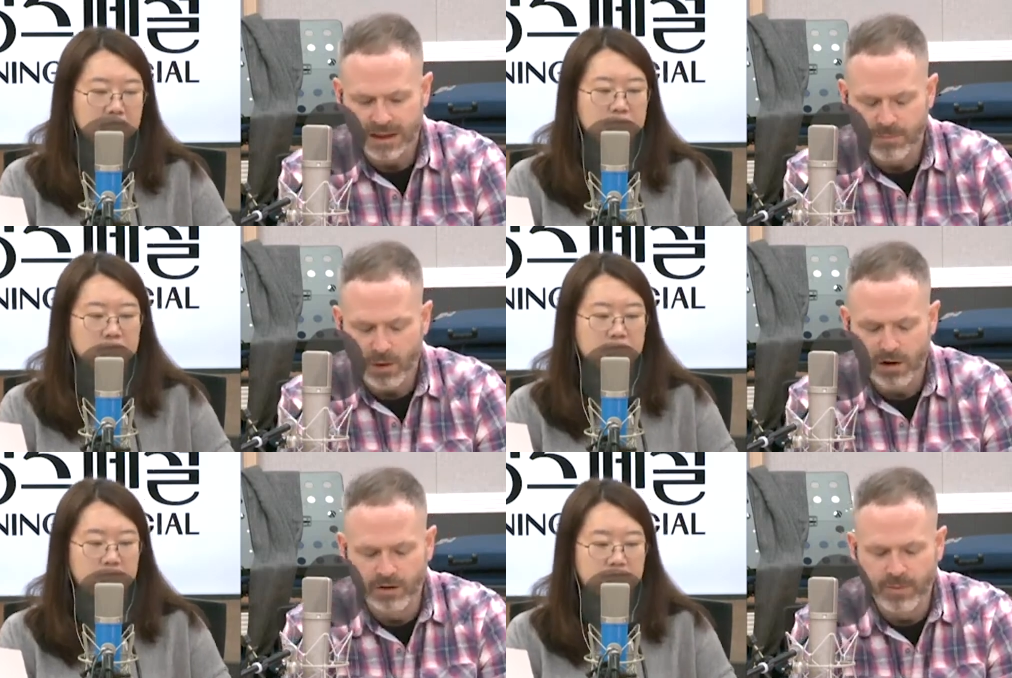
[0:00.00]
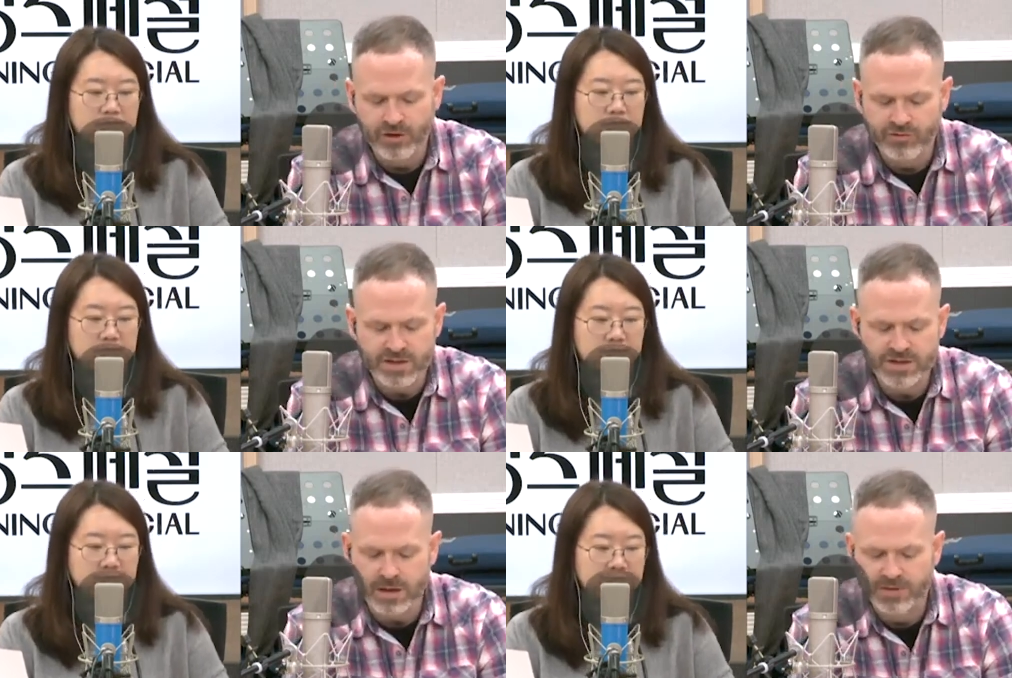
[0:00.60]
Speaker 1: A
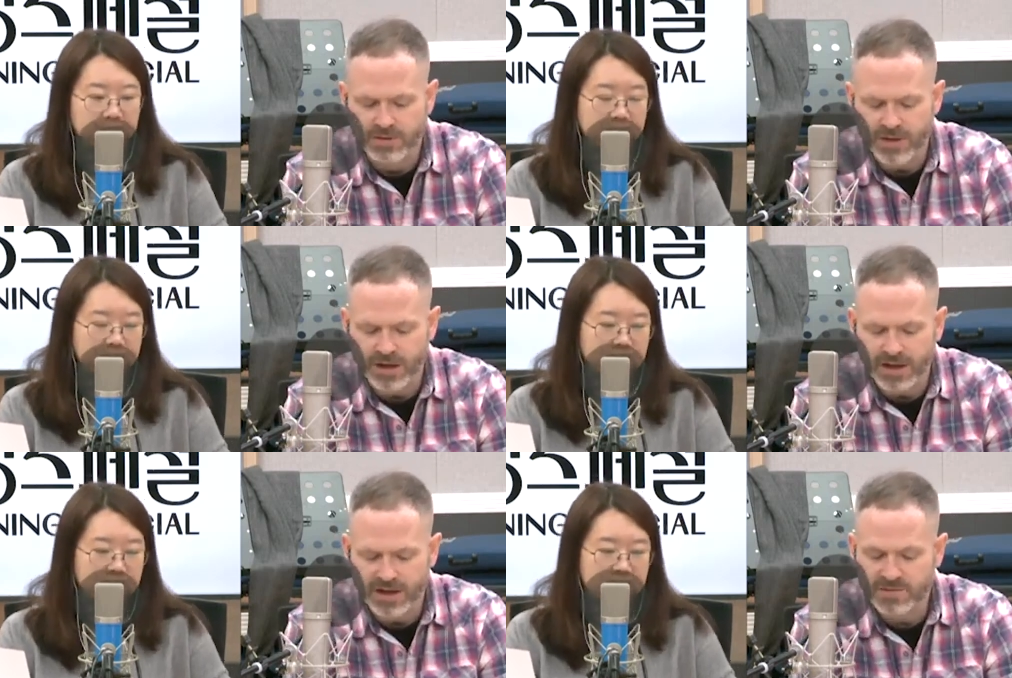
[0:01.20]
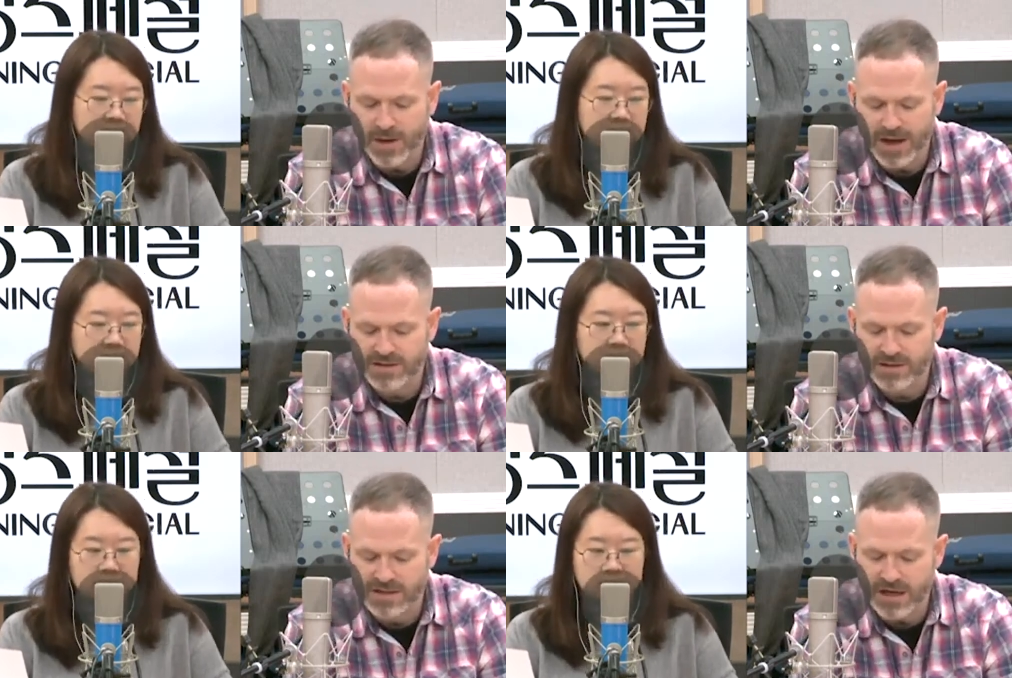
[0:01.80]
parliamentary subcommittee has
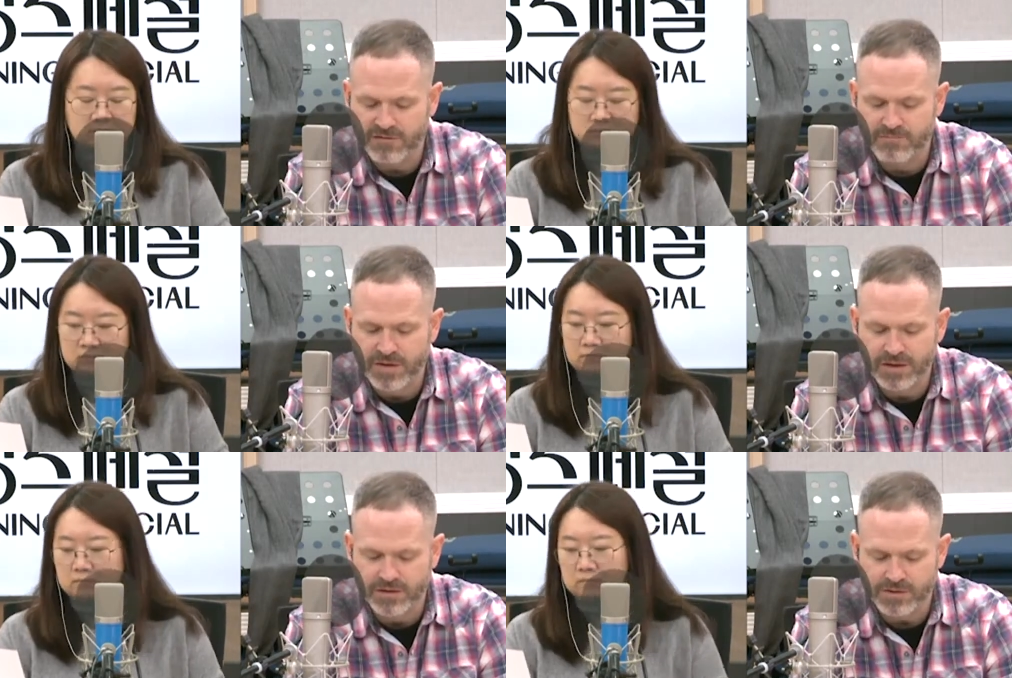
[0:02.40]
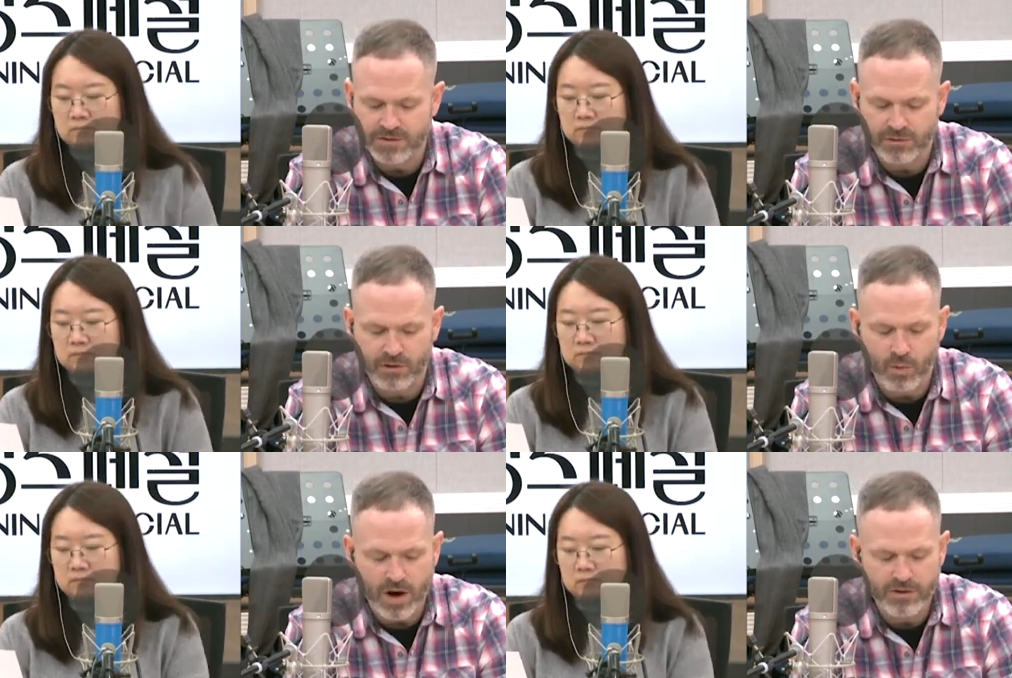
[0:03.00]
passed a set of bills
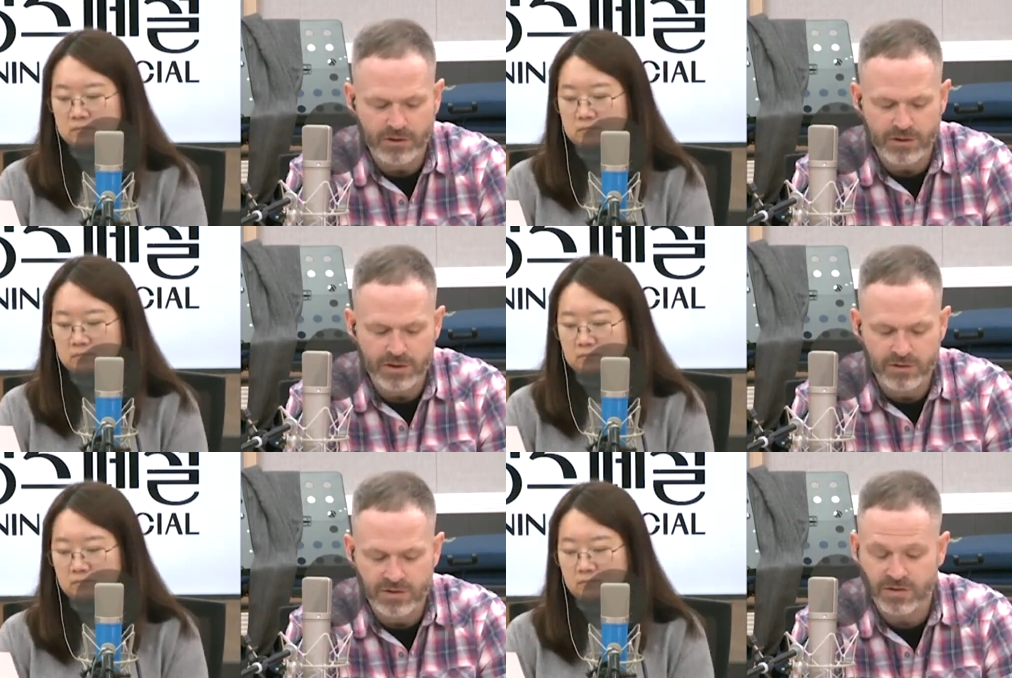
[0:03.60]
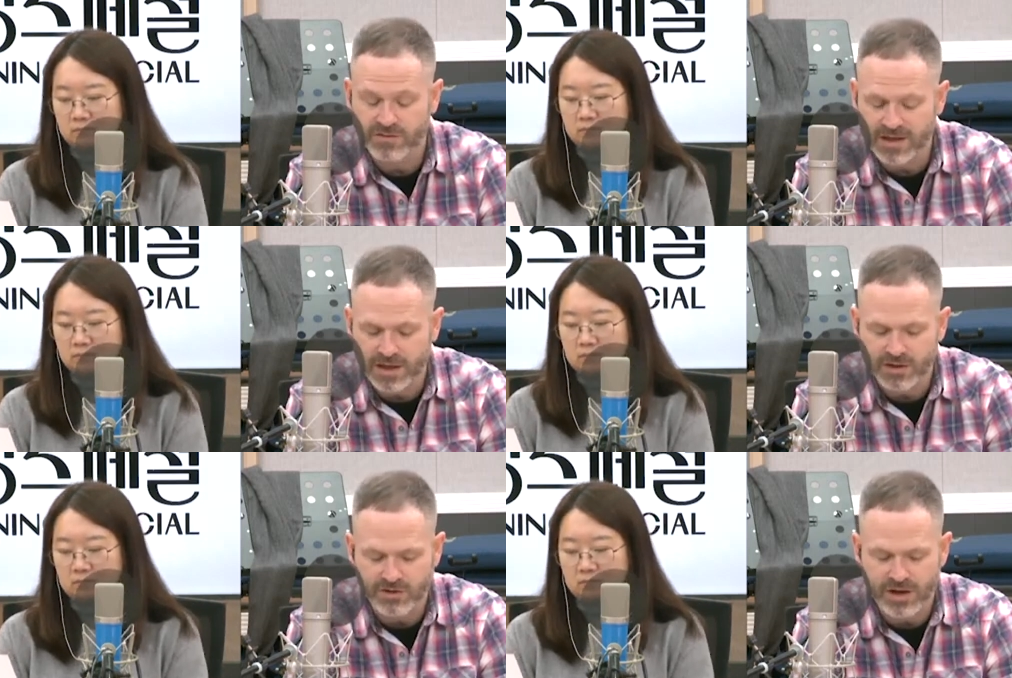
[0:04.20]
requiring the use of
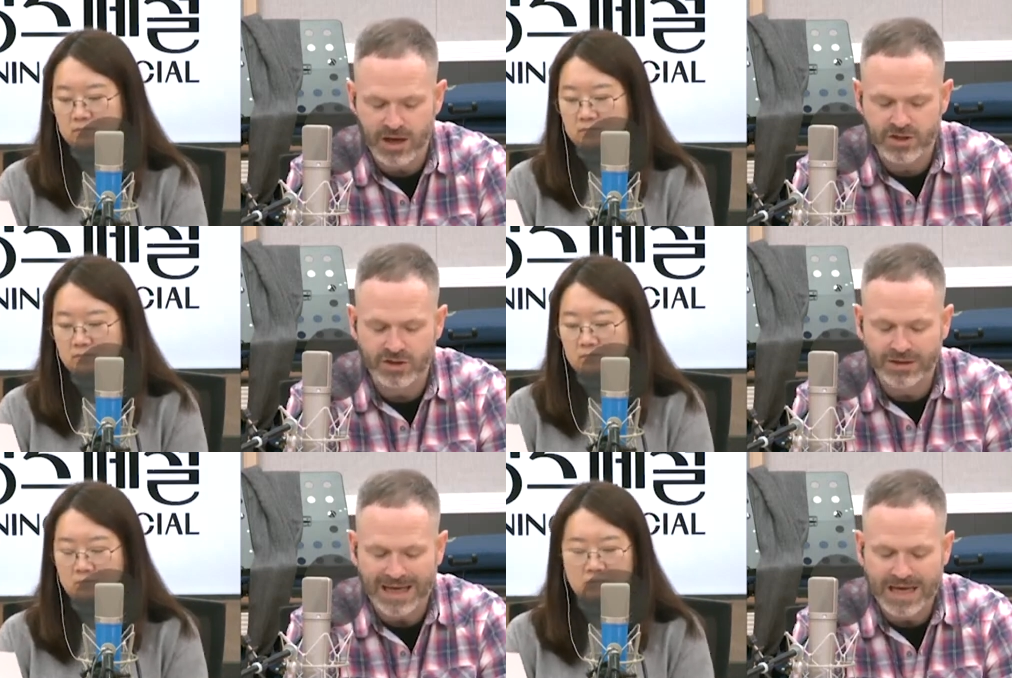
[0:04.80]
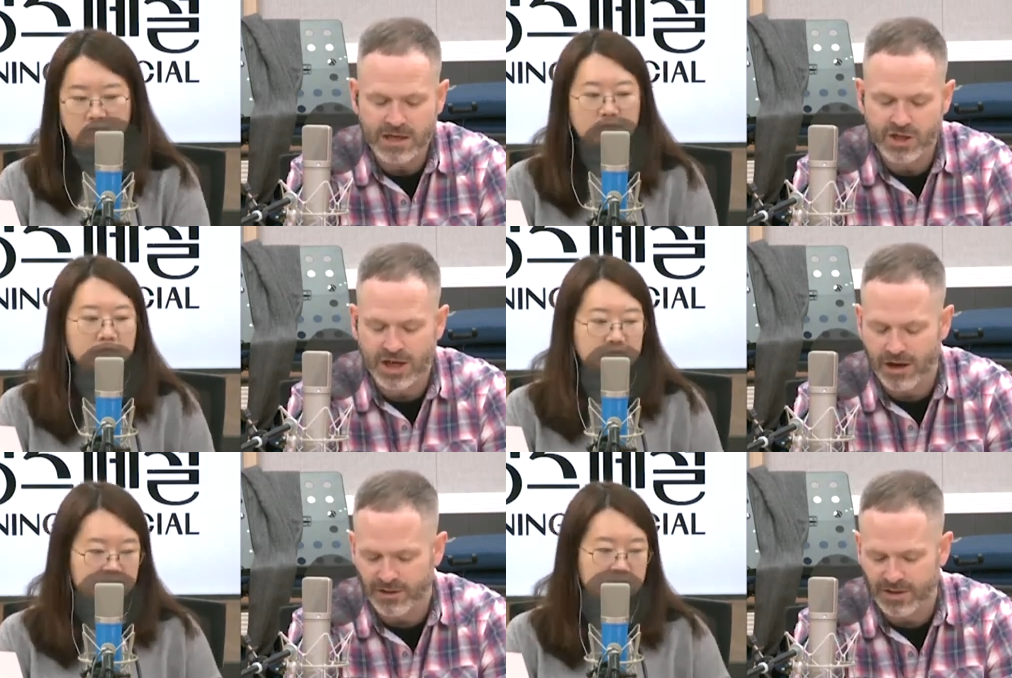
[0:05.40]
the international
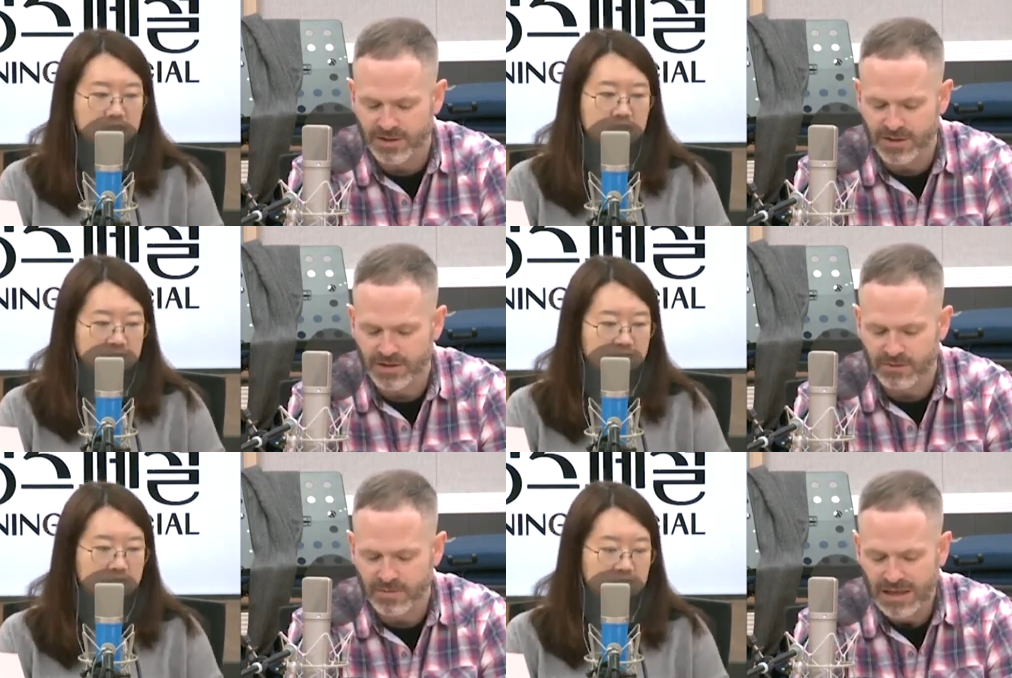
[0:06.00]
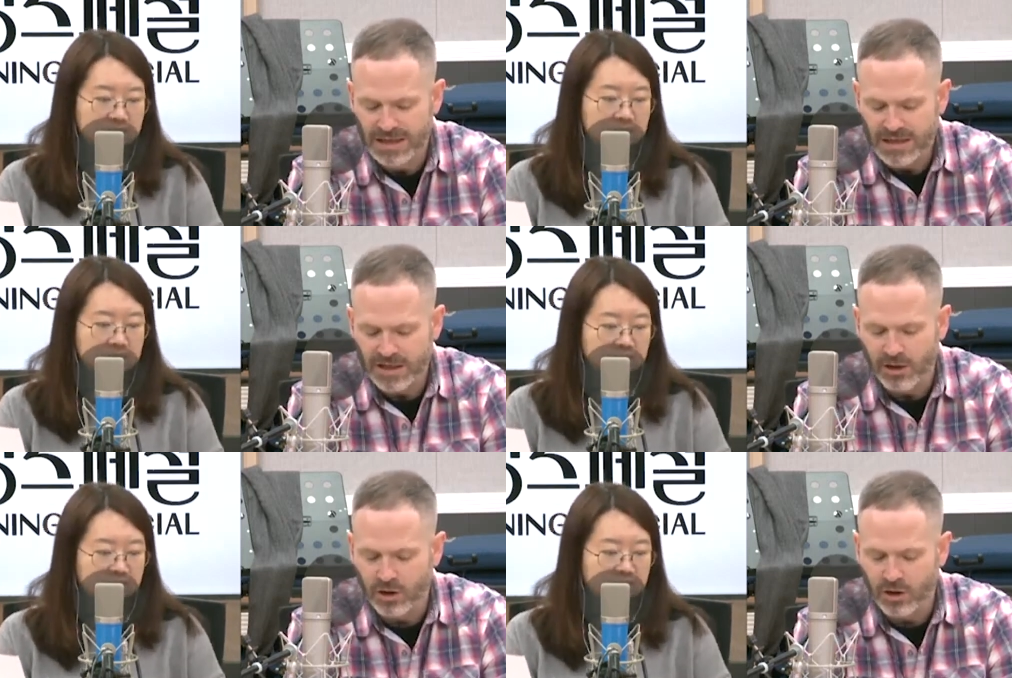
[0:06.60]
age counting system in